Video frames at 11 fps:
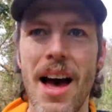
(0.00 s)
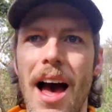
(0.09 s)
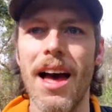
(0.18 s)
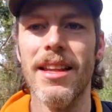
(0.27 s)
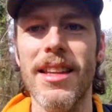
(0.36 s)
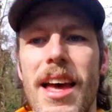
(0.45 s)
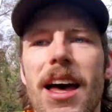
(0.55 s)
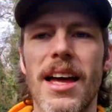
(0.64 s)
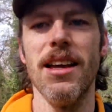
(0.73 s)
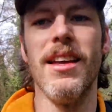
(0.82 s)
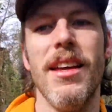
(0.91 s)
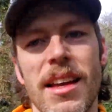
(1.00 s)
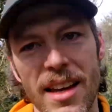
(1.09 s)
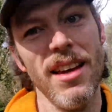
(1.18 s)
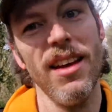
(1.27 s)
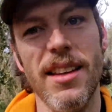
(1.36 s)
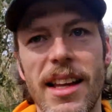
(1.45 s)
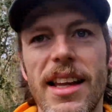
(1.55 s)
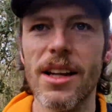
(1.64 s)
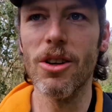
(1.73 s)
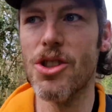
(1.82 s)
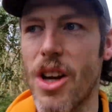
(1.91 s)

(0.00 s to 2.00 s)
and they did a good